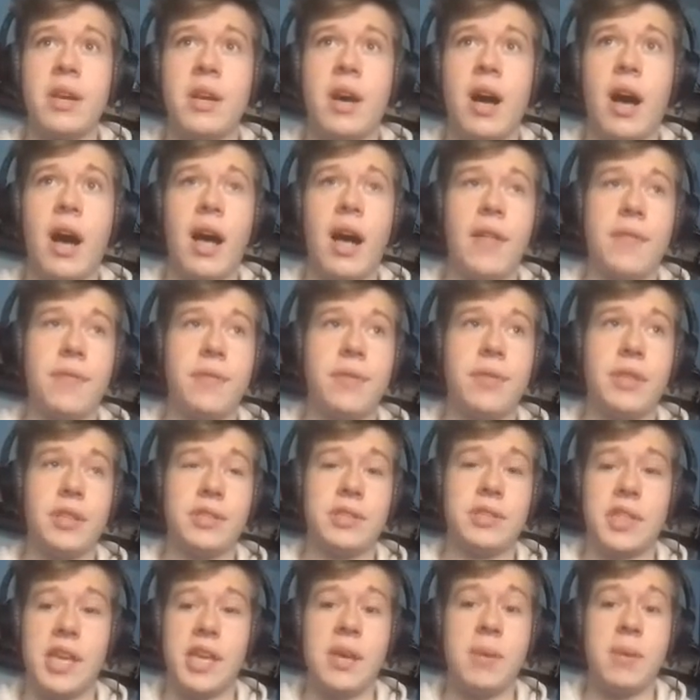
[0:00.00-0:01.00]
the
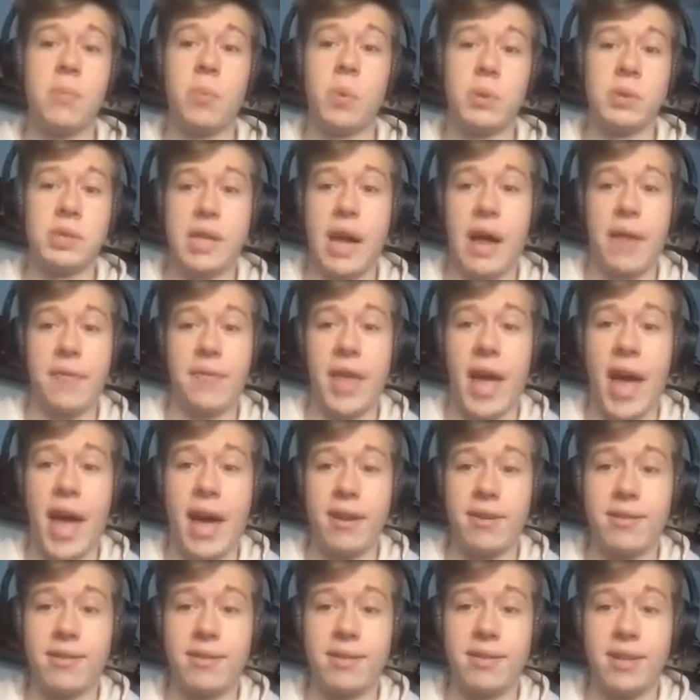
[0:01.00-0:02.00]
scheme was not
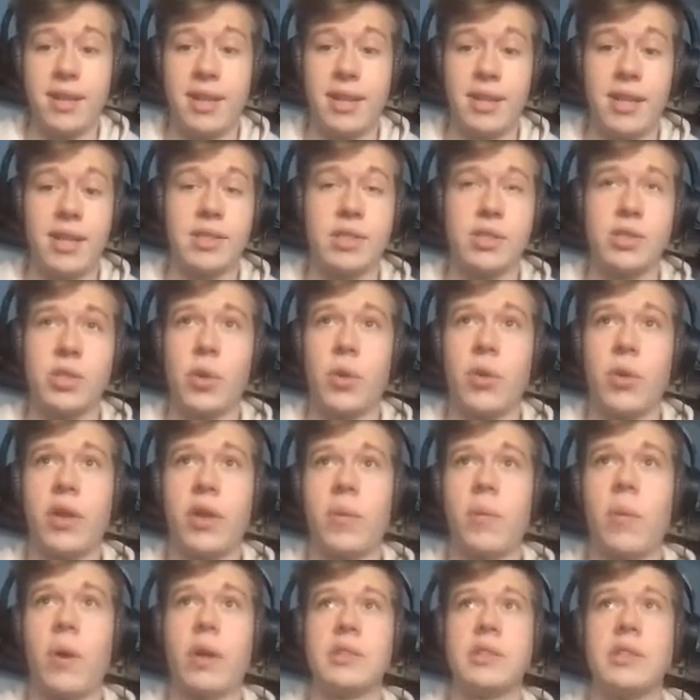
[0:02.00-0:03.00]
that. It
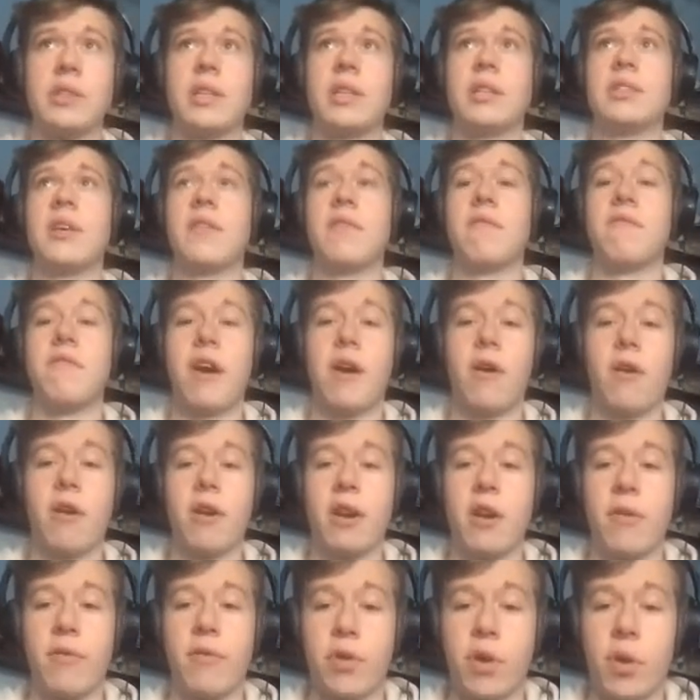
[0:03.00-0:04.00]
certainly wasn't. It's a very
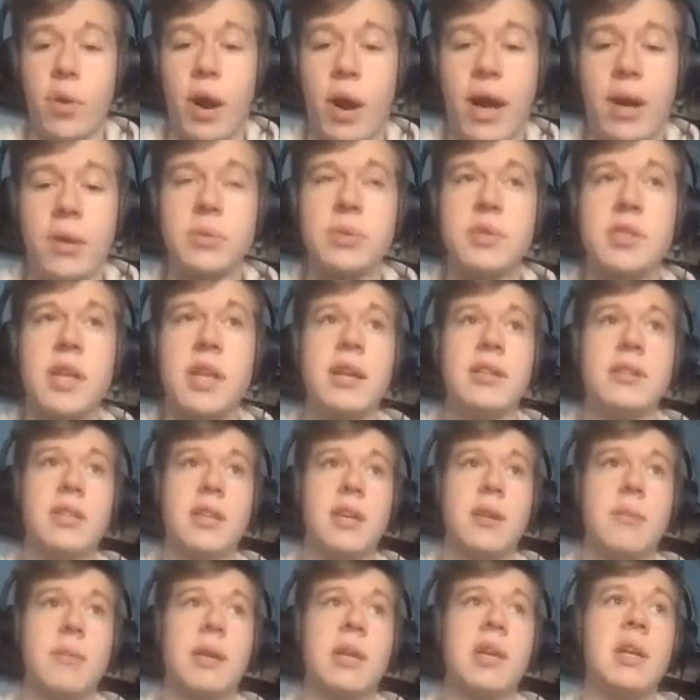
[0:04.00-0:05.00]
different Ohio State
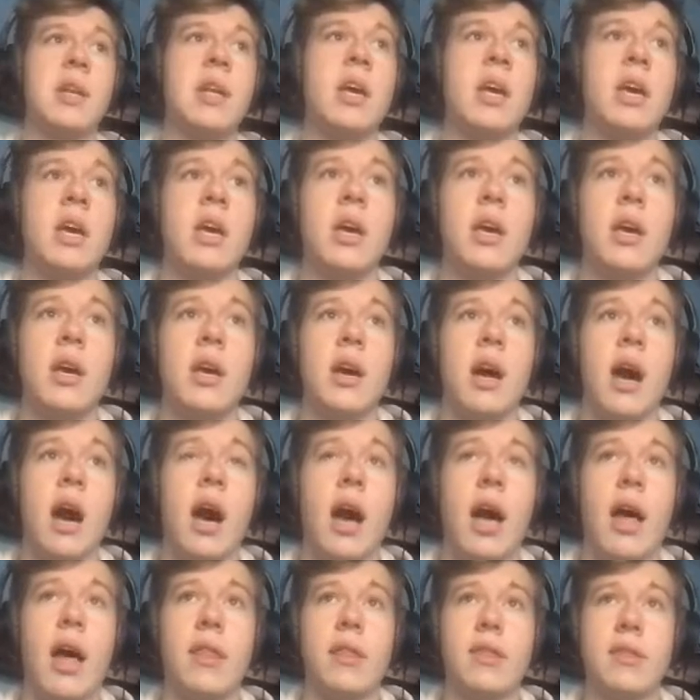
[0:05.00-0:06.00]
team. And
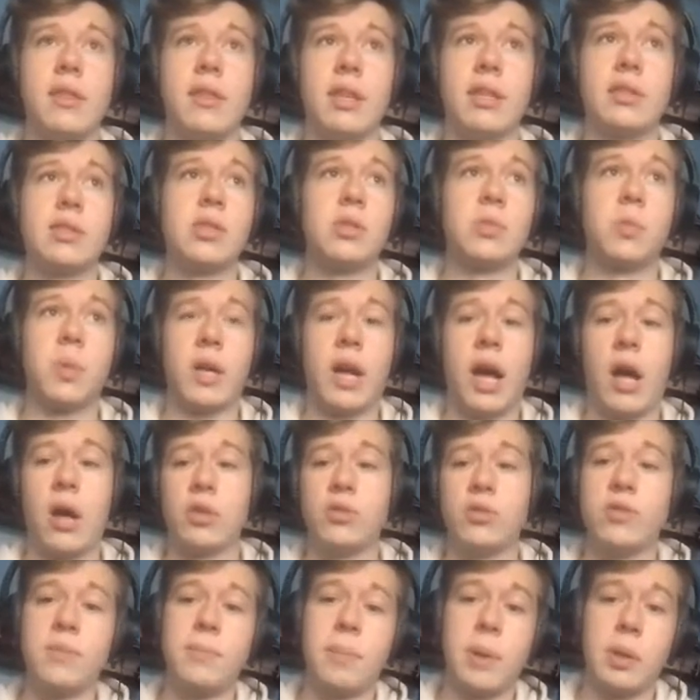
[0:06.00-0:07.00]
this is what
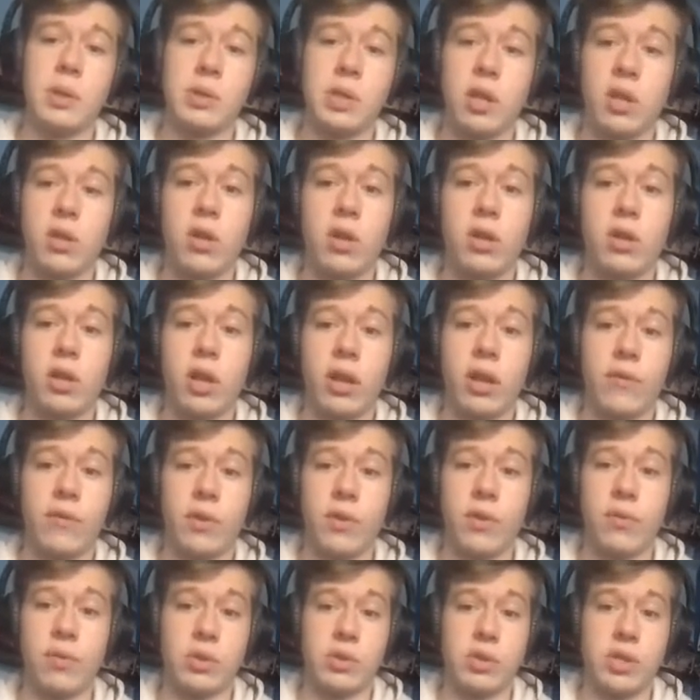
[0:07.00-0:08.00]
college football is going to look like for
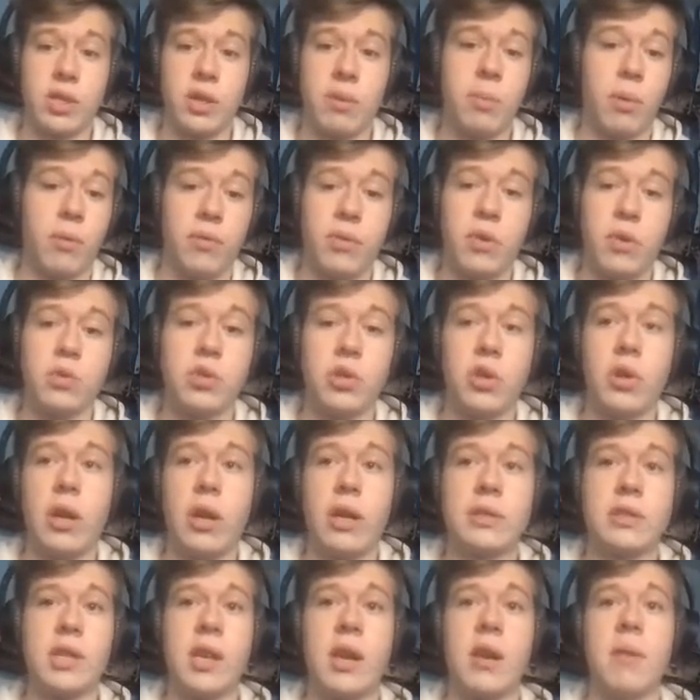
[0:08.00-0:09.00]
the foreseeable future.
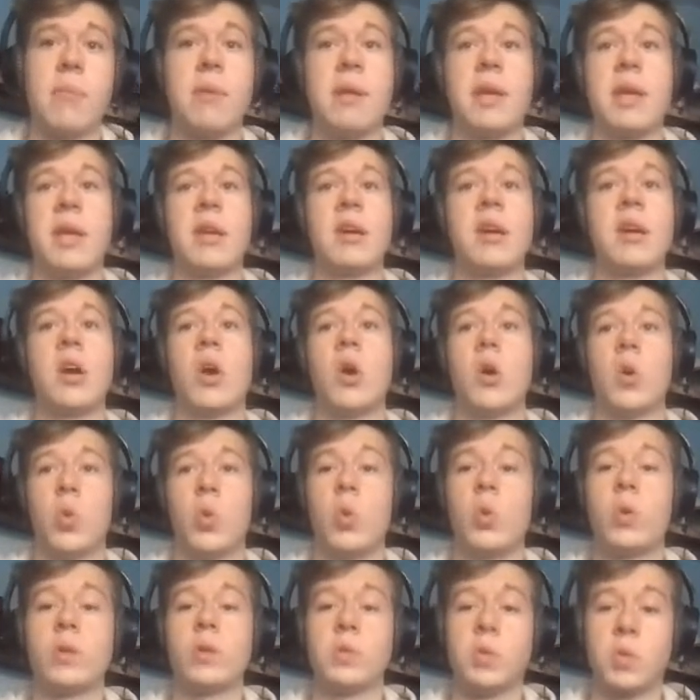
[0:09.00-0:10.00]
It's going to be
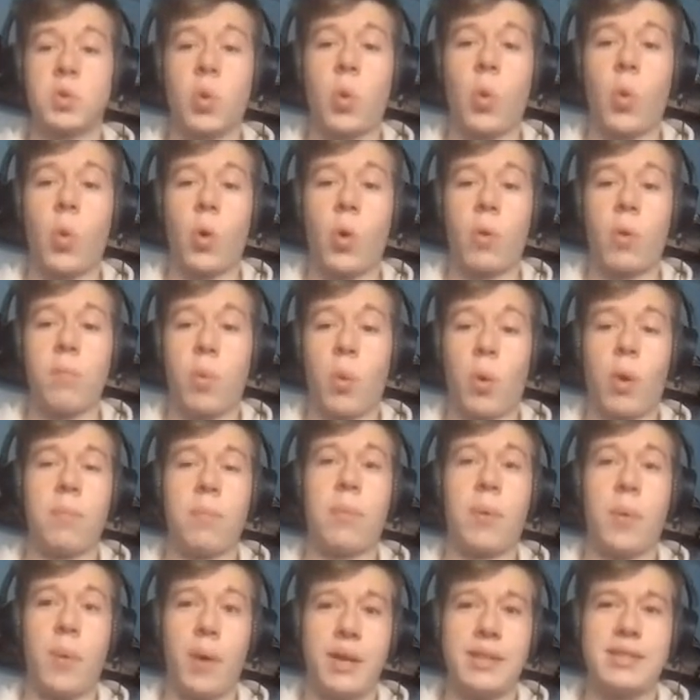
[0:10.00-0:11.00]
who can score more
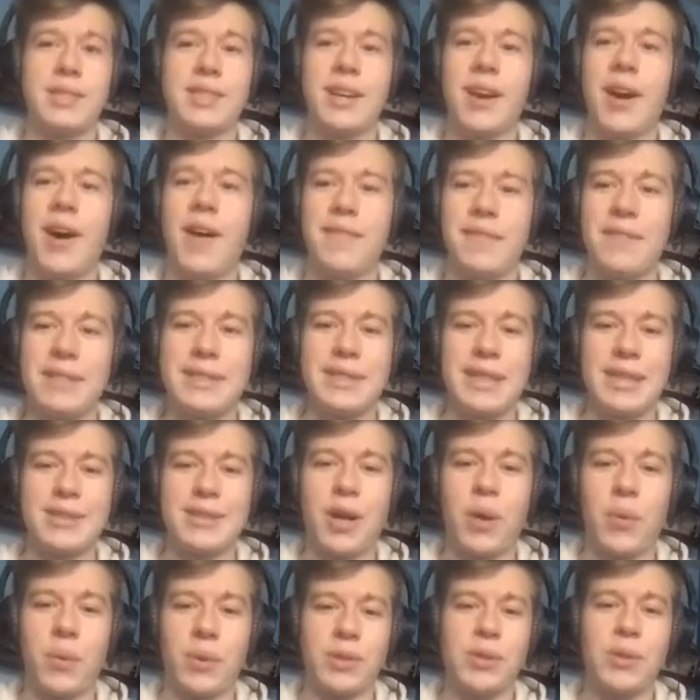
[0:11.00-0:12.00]
points. And obviously it's
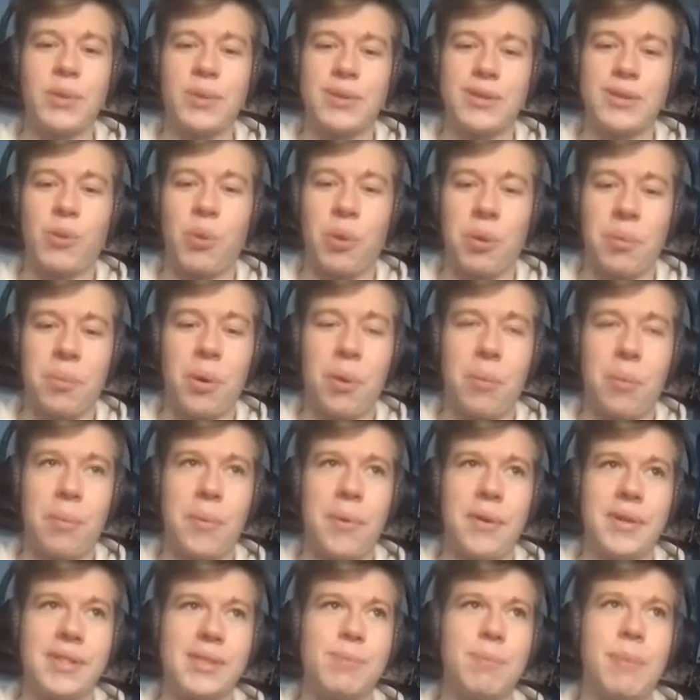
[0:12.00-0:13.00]
always who can score more
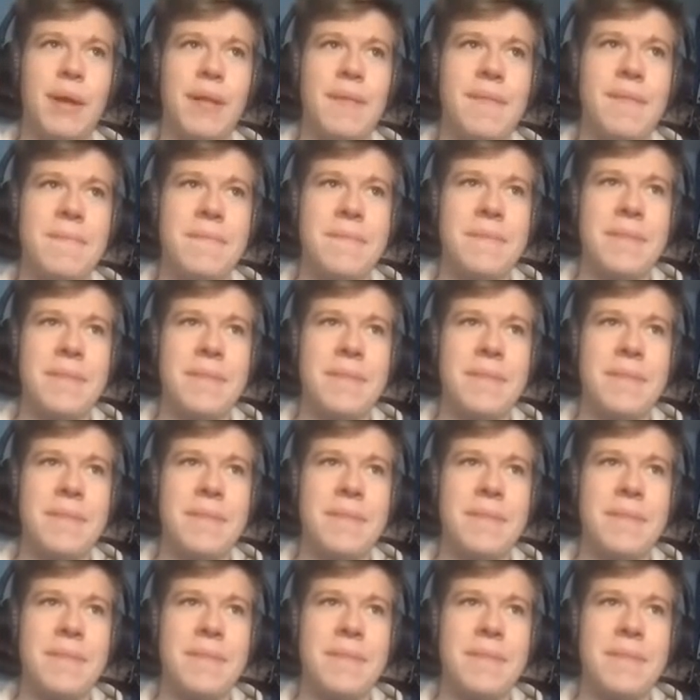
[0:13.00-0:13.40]
points, but